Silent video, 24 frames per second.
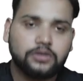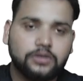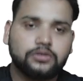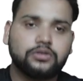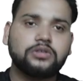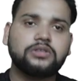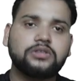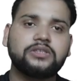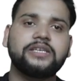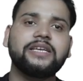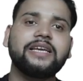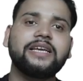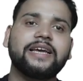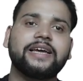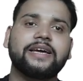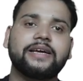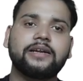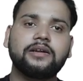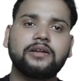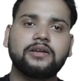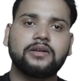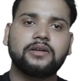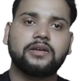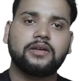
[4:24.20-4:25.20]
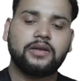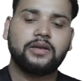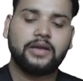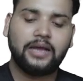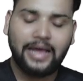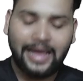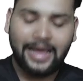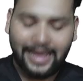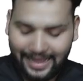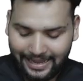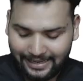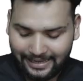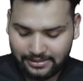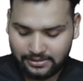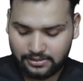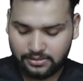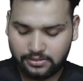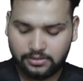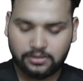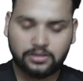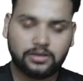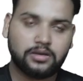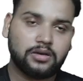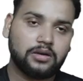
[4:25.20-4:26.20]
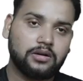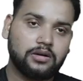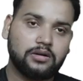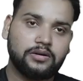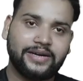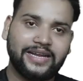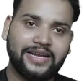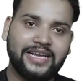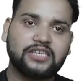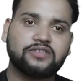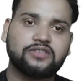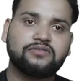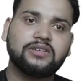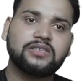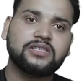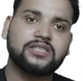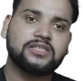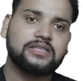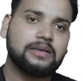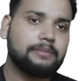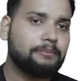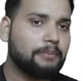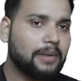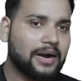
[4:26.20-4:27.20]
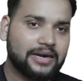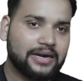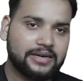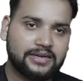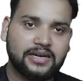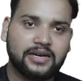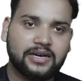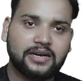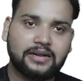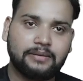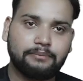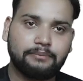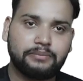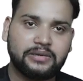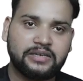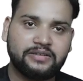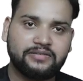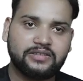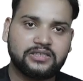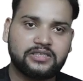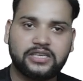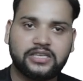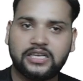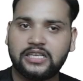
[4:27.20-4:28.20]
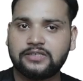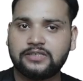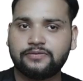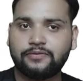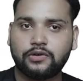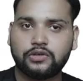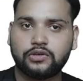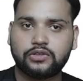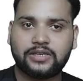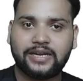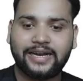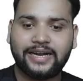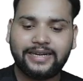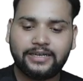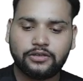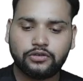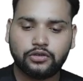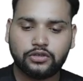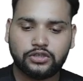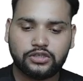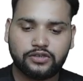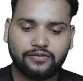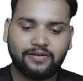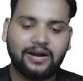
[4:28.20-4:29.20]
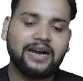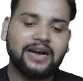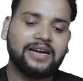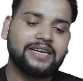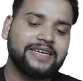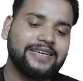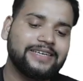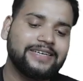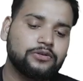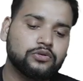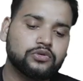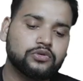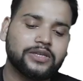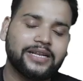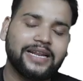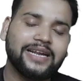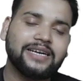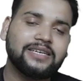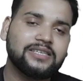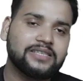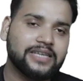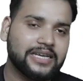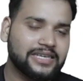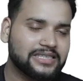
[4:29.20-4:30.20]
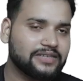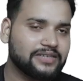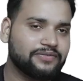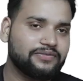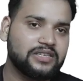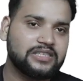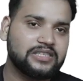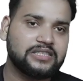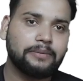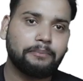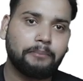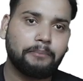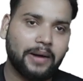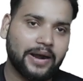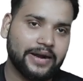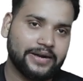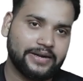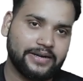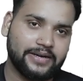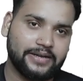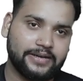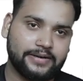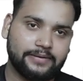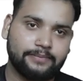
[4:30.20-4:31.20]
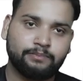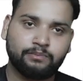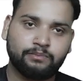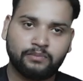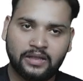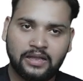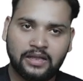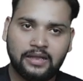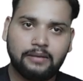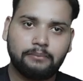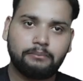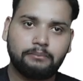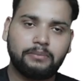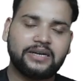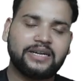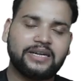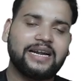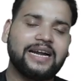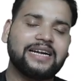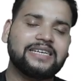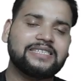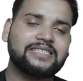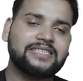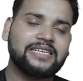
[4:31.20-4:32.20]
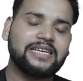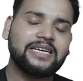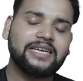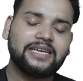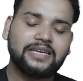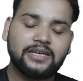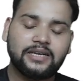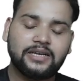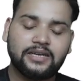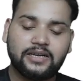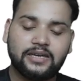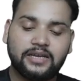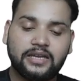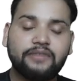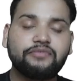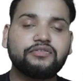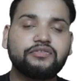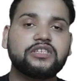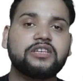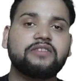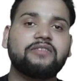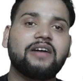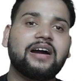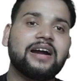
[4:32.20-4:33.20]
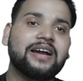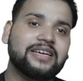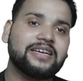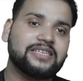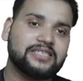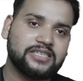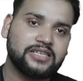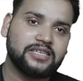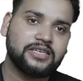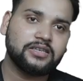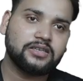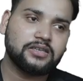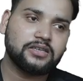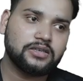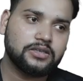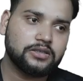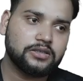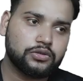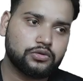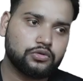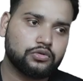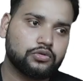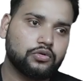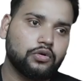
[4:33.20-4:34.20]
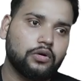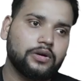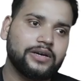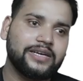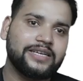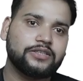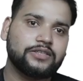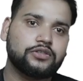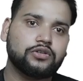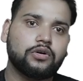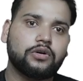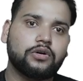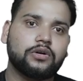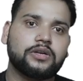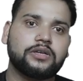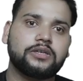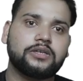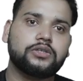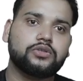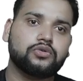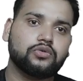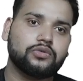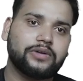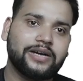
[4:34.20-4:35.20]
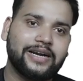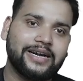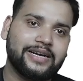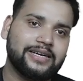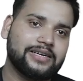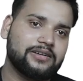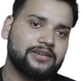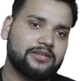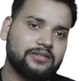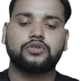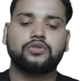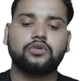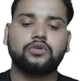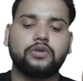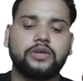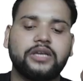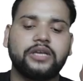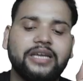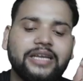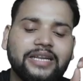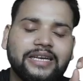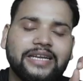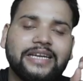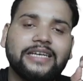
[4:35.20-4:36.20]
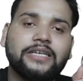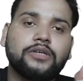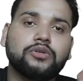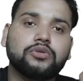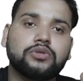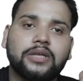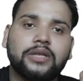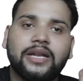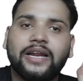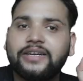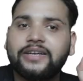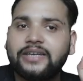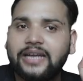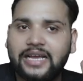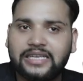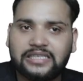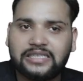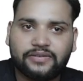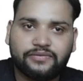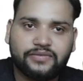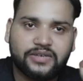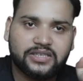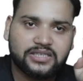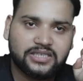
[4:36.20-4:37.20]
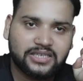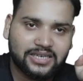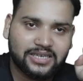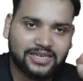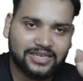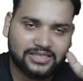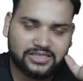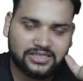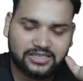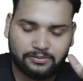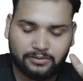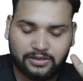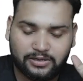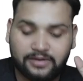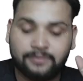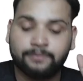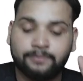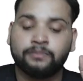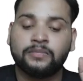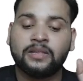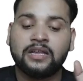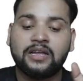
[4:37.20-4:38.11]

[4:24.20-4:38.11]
So see here, as Daysworks is a partner company with Salesforce, right? So Shivang need to select SFDC partner. But let's say if Shivang is in college or student, so he need to select SFDC customer.